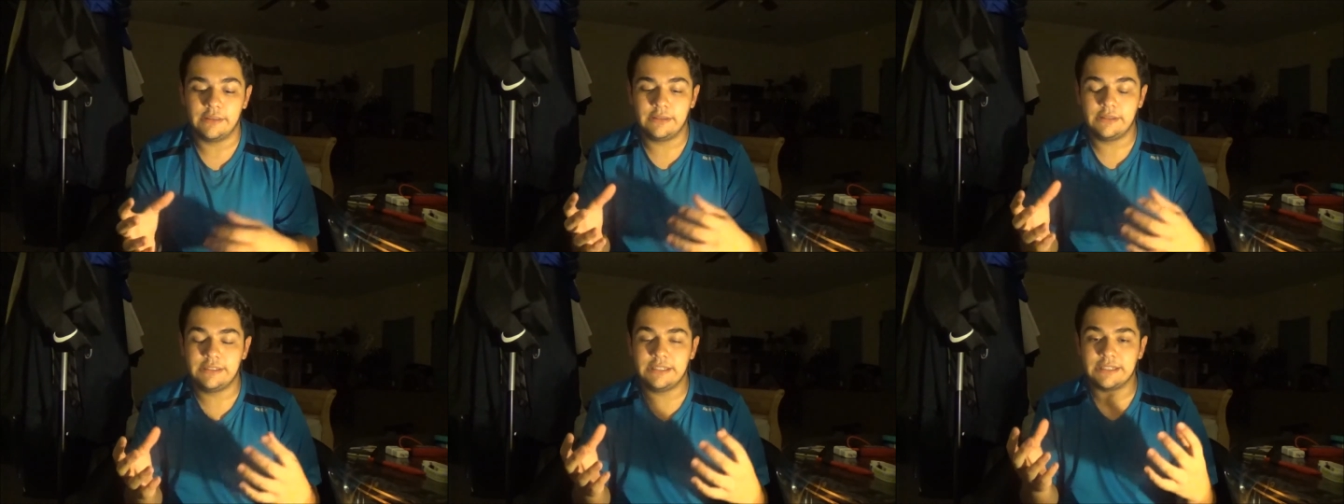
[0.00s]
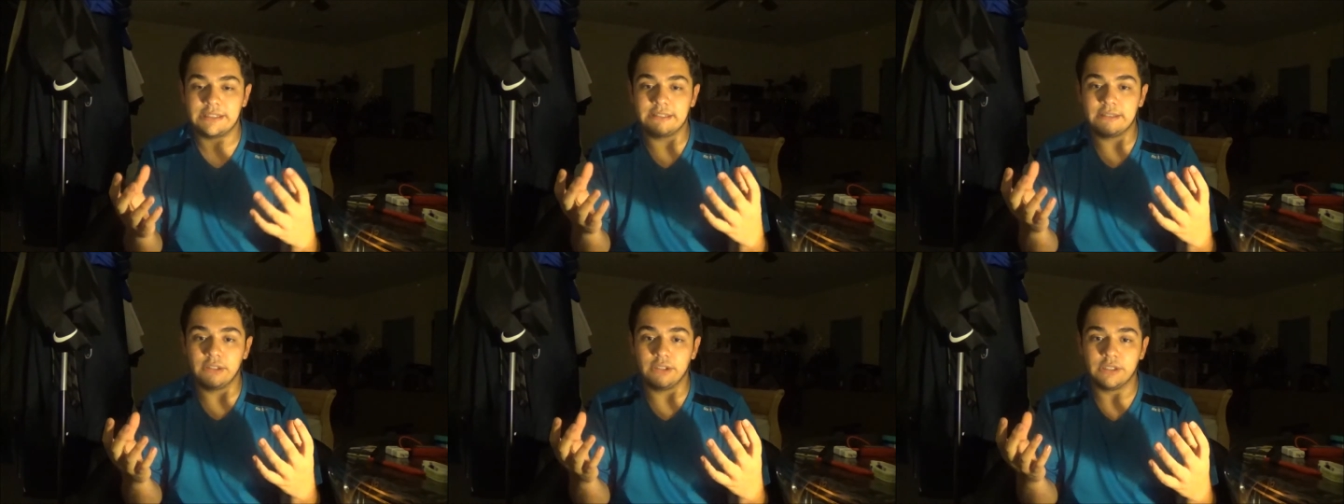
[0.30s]

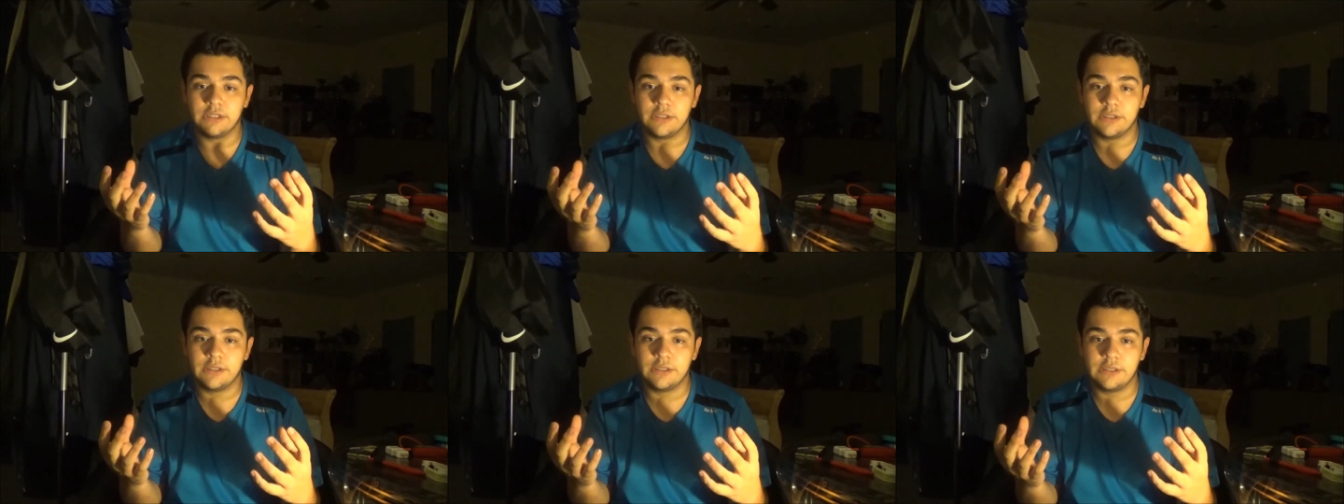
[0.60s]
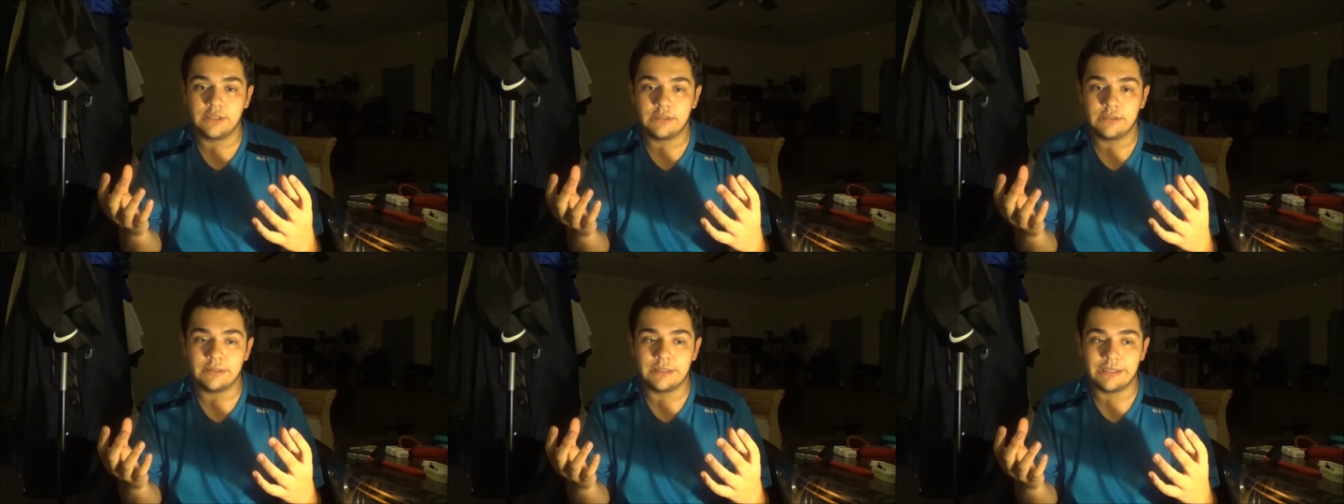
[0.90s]
Just look
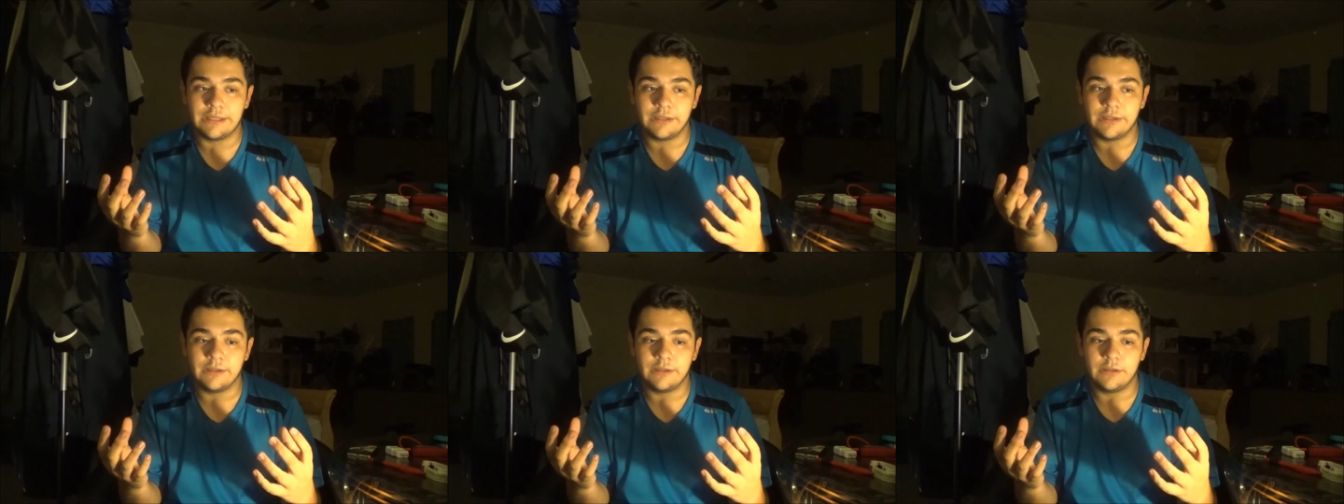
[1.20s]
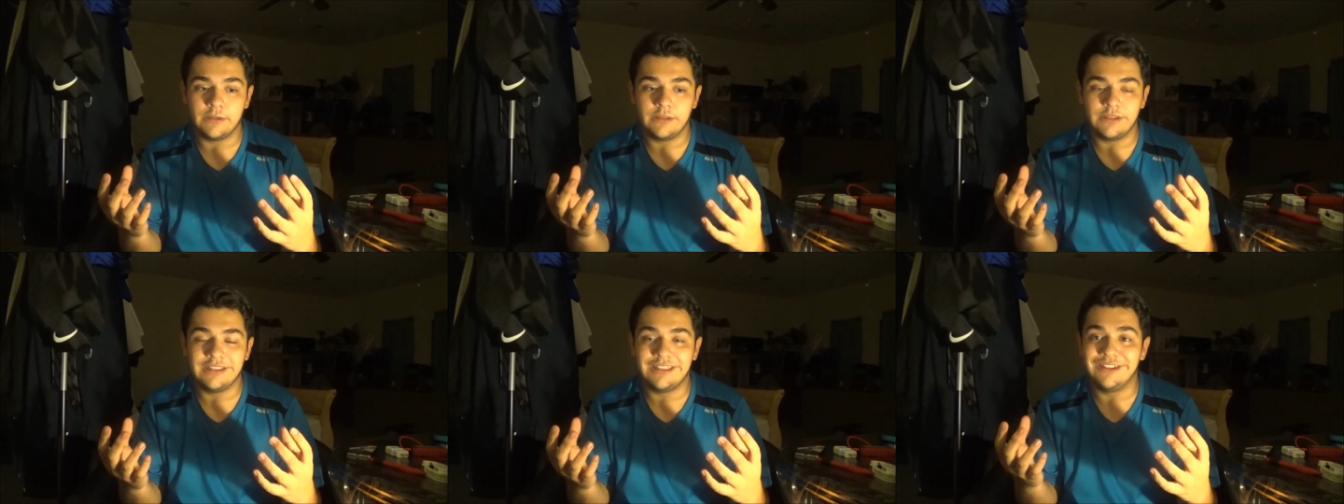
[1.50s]
like
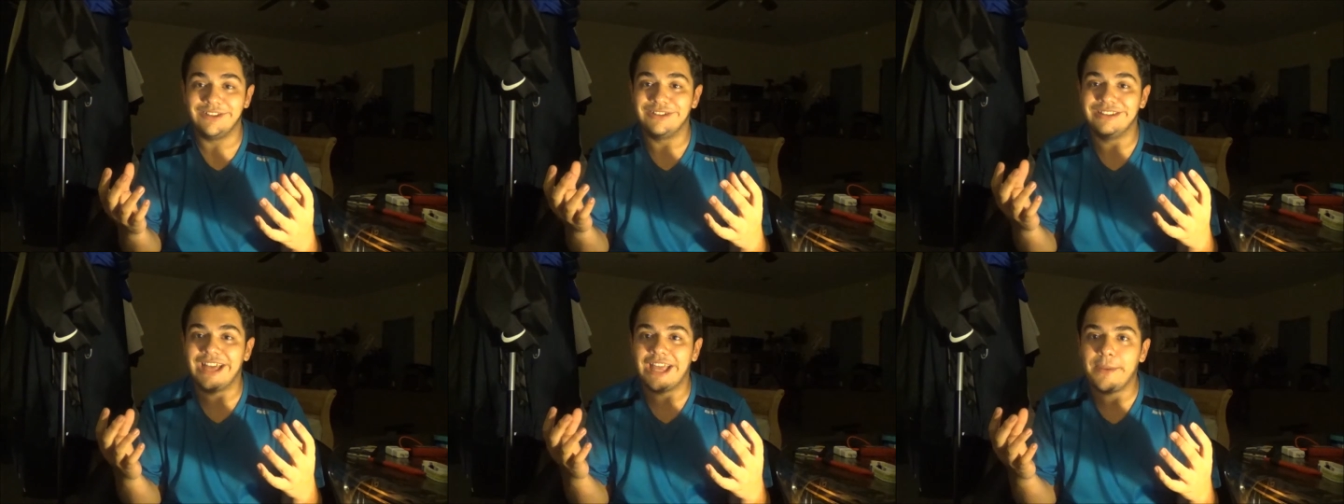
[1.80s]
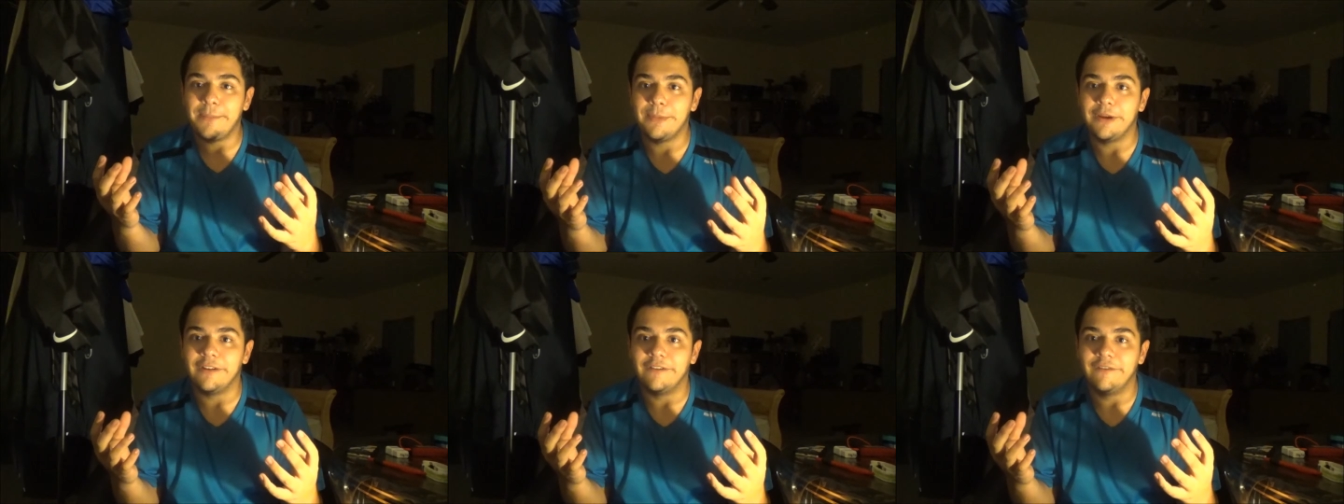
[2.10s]
they're
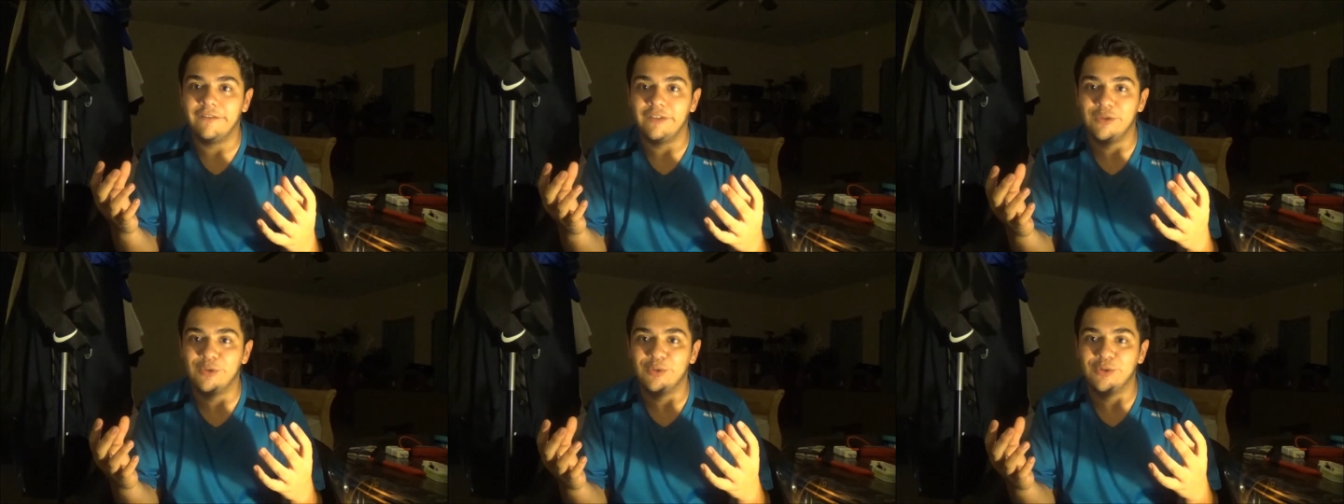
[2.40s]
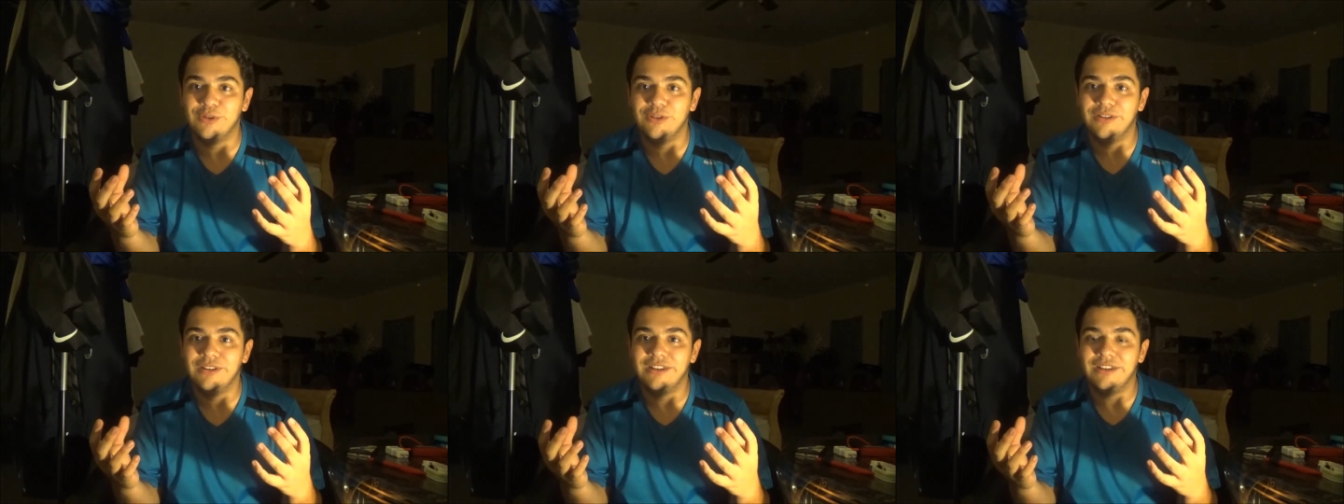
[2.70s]
nightmare fuel.